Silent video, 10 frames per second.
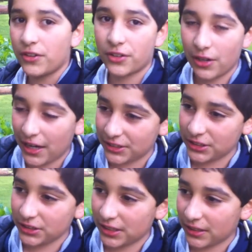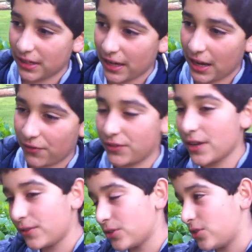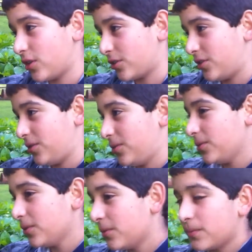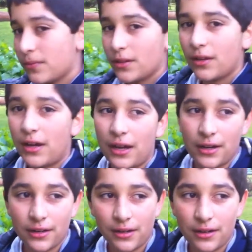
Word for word: other classes that I have never talked to, and